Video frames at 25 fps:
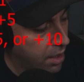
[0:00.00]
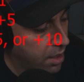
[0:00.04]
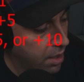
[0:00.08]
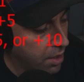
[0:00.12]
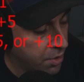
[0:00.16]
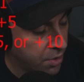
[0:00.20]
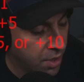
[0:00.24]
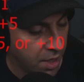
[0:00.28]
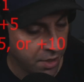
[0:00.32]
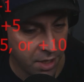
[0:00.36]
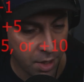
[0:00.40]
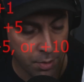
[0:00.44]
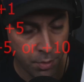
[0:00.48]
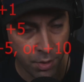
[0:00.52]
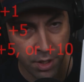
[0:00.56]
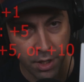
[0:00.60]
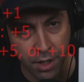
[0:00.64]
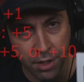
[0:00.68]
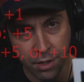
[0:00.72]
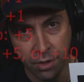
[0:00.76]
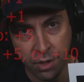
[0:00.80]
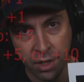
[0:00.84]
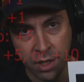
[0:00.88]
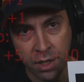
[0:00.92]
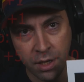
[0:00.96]
So that's how we're going to
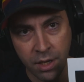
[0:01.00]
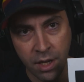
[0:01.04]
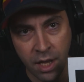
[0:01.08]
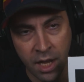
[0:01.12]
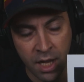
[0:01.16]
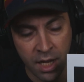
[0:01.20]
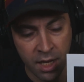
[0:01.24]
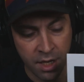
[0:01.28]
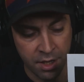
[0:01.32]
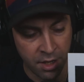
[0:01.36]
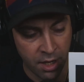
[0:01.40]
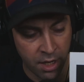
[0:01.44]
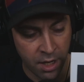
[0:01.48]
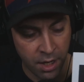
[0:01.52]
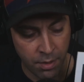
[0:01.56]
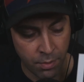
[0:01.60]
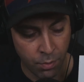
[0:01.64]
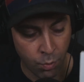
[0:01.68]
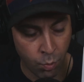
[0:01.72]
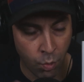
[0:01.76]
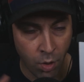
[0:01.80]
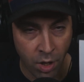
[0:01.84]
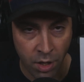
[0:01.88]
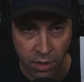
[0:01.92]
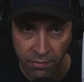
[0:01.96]
do it. And
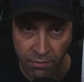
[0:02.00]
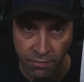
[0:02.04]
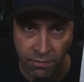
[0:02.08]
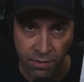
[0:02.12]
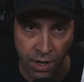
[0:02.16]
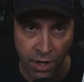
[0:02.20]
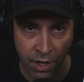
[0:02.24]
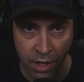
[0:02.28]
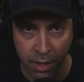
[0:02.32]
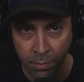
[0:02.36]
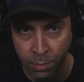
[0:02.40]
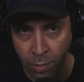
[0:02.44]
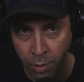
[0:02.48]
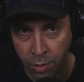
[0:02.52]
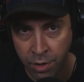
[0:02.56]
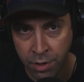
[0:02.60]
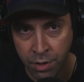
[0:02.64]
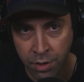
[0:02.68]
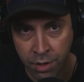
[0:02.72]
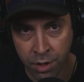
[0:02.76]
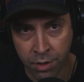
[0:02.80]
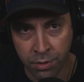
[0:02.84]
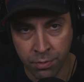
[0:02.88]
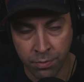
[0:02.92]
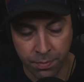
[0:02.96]
one very important
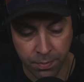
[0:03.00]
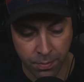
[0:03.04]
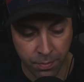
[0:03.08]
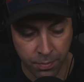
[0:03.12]
note,